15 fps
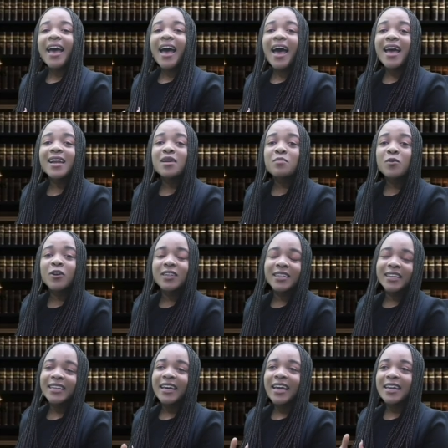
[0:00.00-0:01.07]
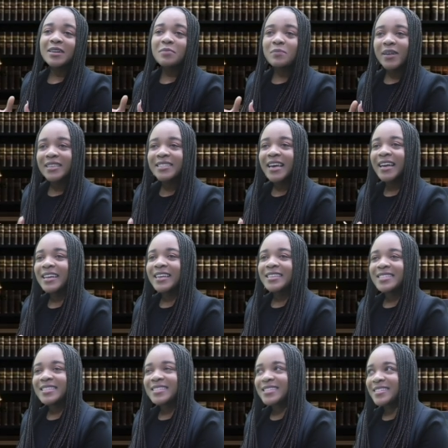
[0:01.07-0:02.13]
Alimony and
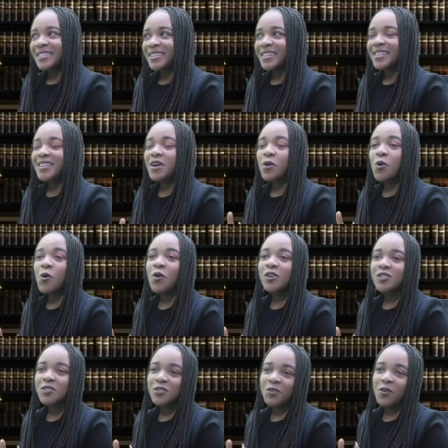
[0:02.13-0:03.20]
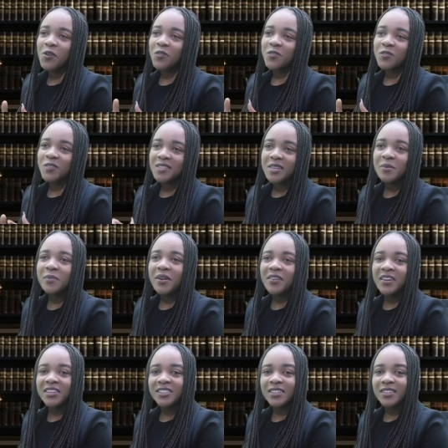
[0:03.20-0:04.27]
maintenance, the cost of
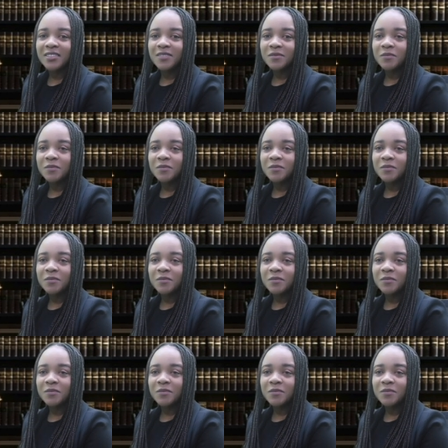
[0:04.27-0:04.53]
separation.